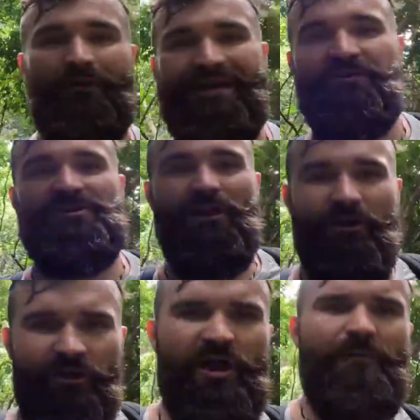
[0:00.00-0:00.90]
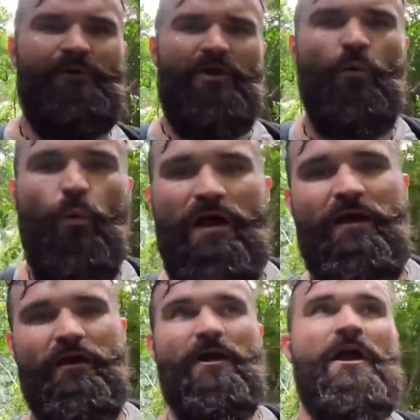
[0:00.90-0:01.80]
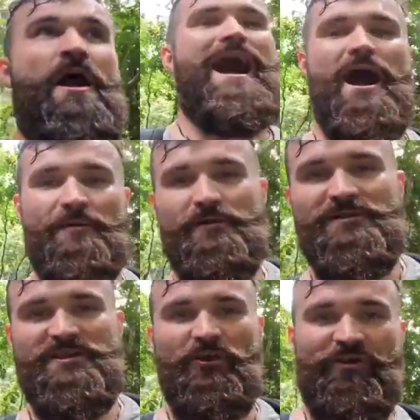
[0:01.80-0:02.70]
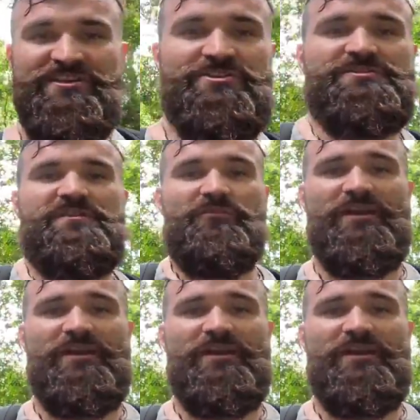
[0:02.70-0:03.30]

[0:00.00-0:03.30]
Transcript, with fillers: And we're here to learn about where animals and creatures in the